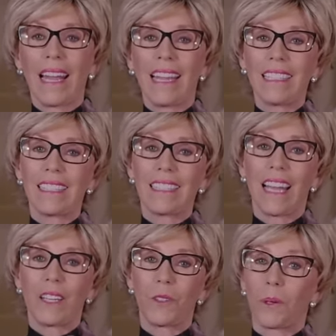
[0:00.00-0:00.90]
He
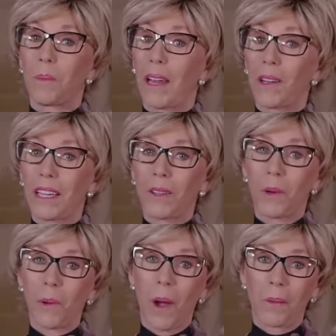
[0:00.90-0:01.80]
said, You're marrying the
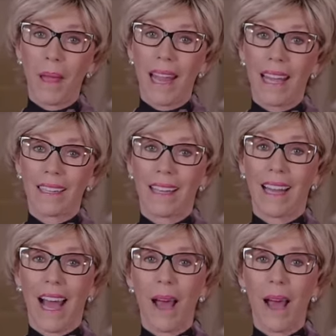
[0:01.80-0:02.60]
wrong man.